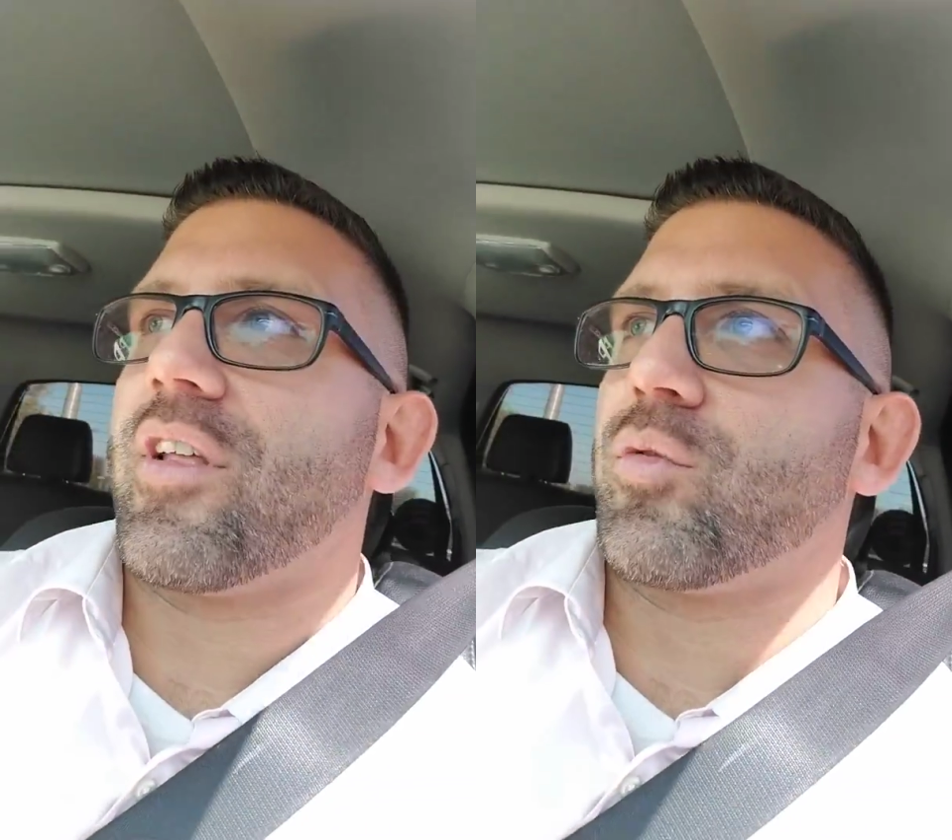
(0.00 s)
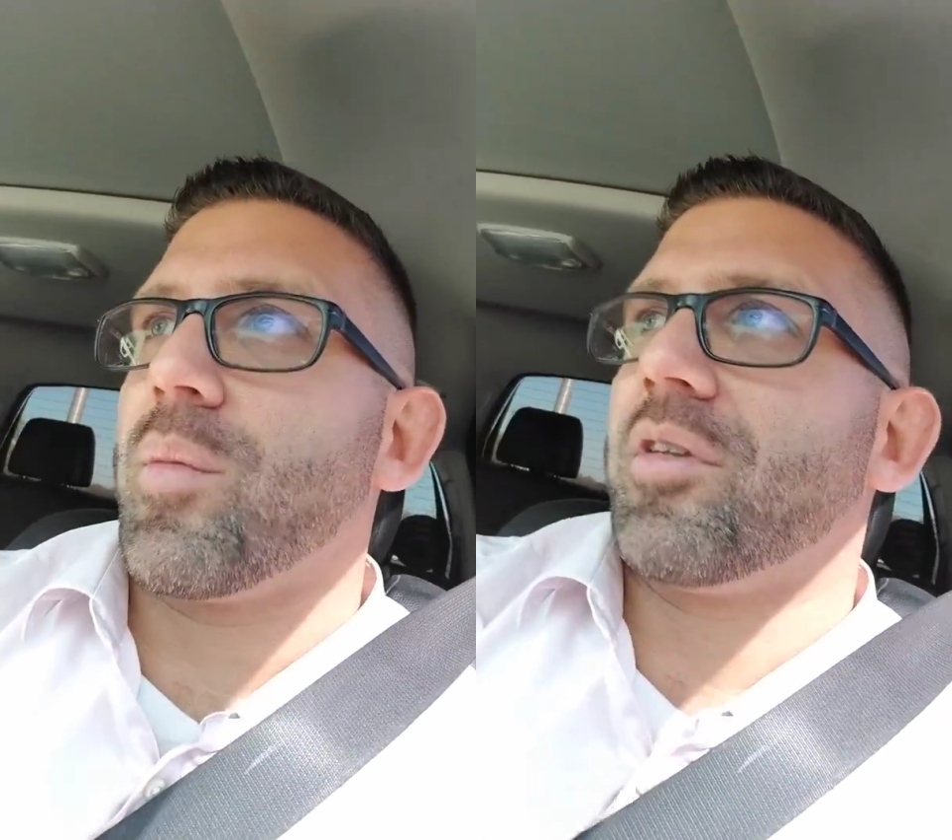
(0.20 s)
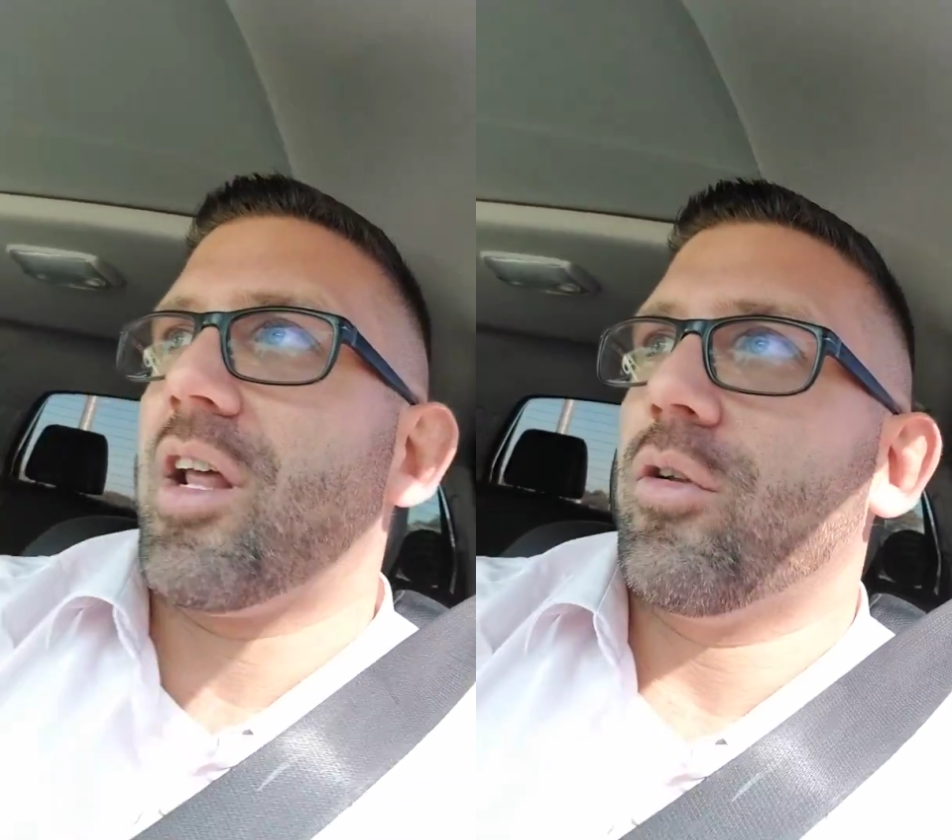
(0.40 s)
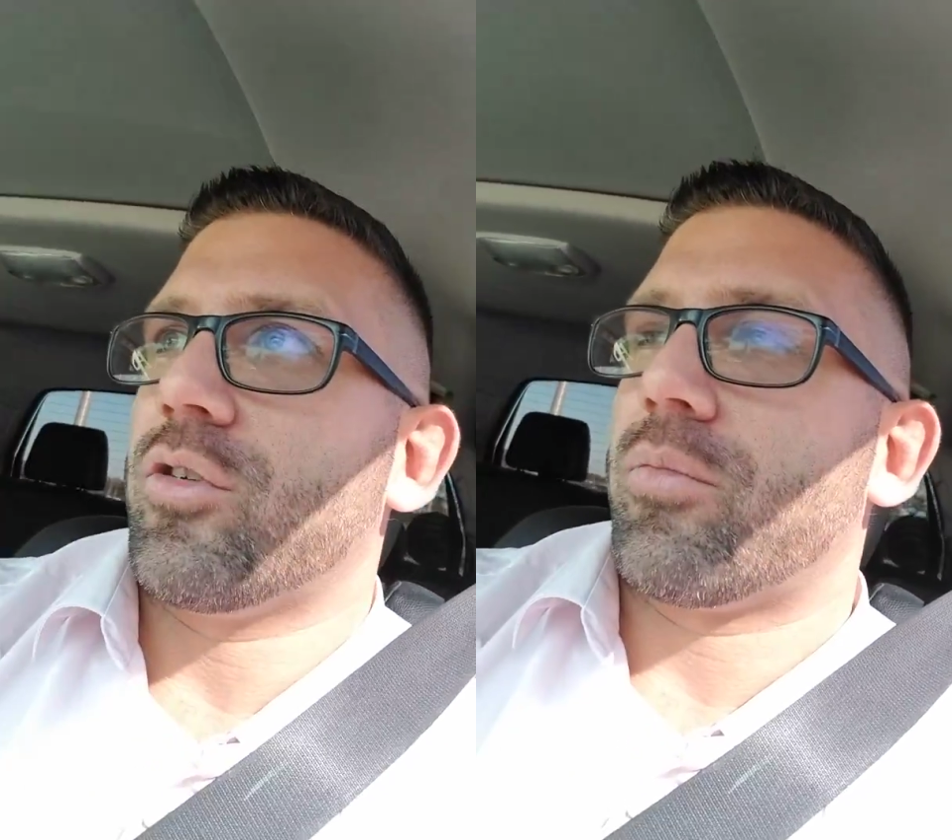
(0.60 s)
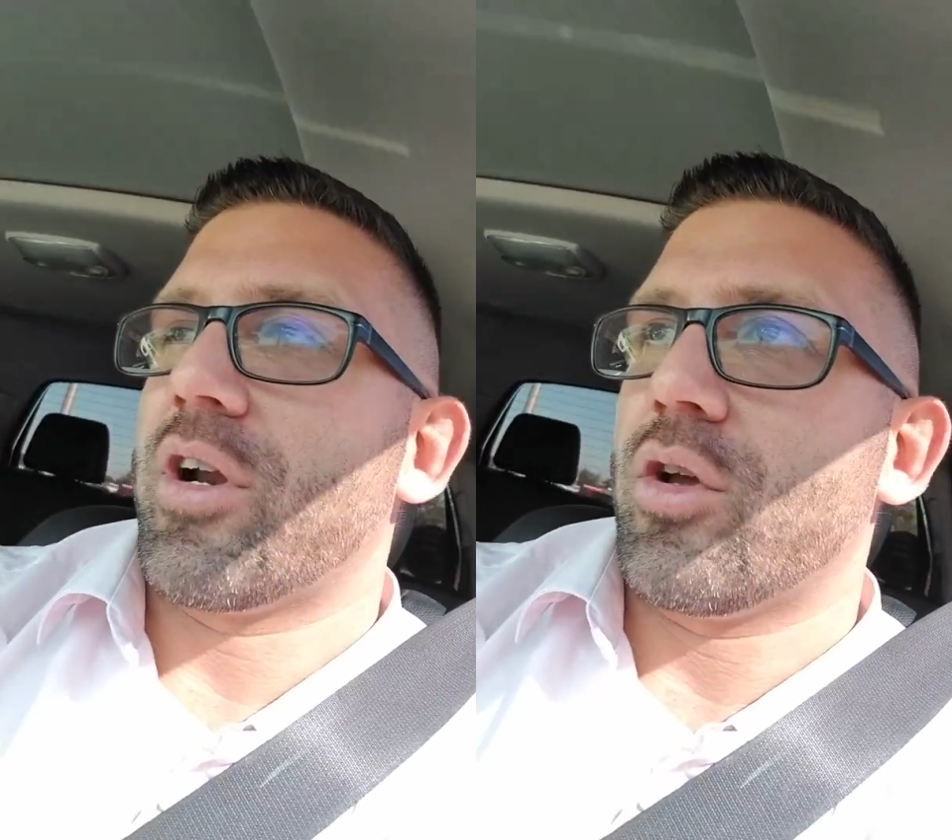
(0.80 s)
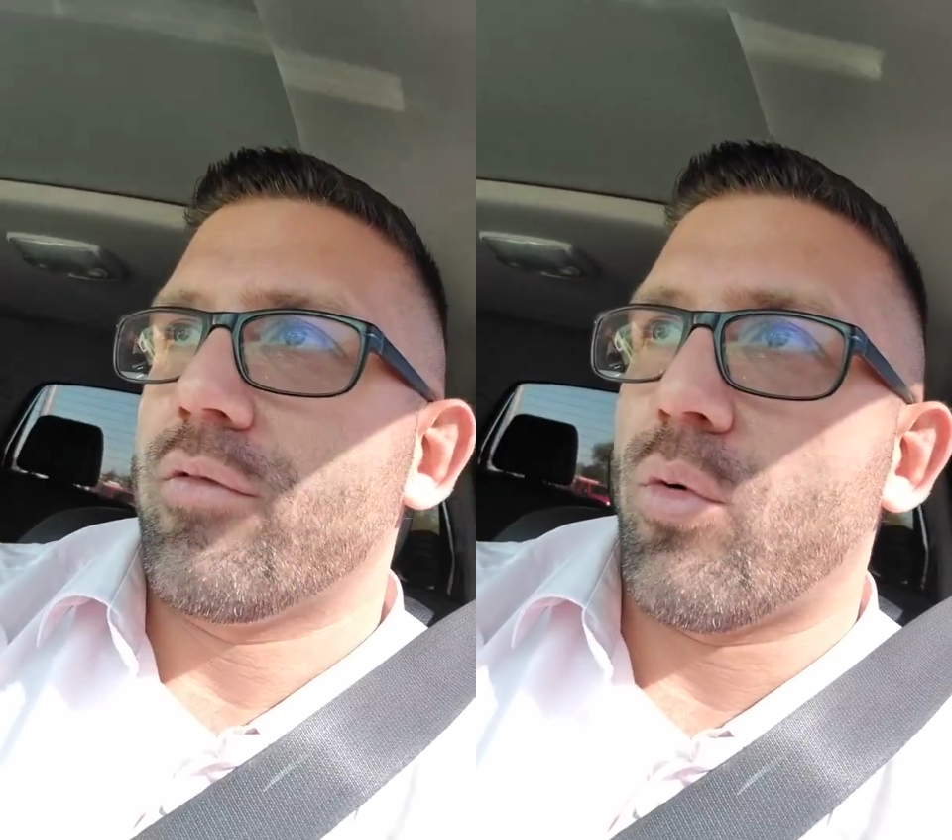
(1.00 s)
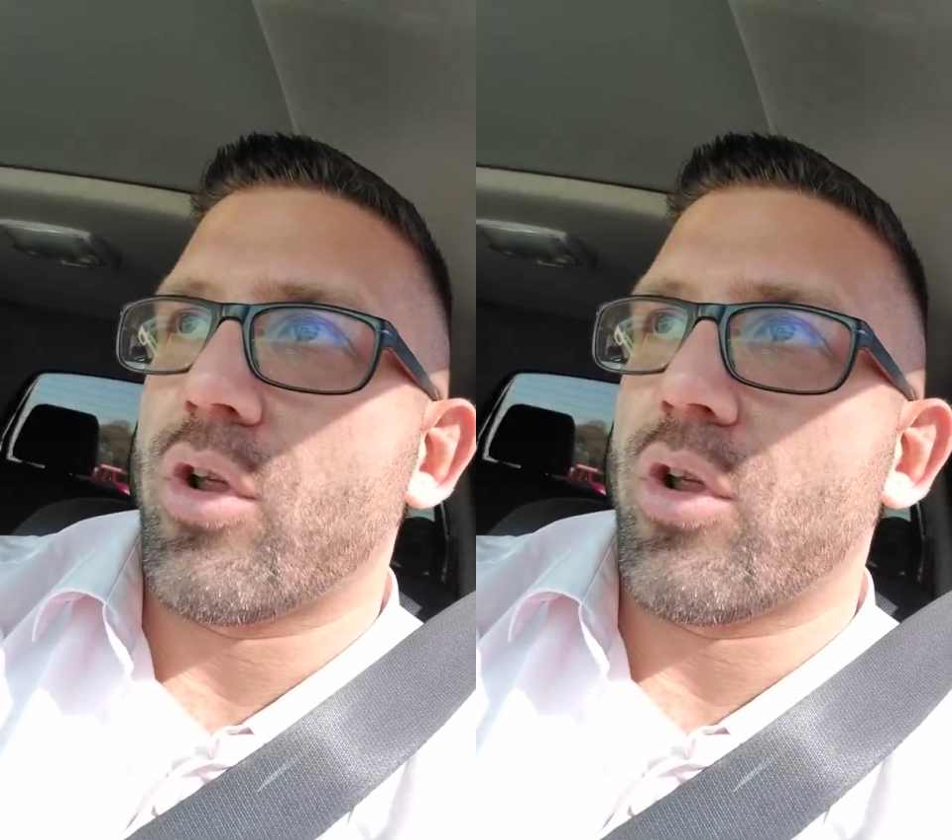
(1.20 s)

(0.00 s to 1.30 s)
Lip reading: that sweet potatoes are pretty good for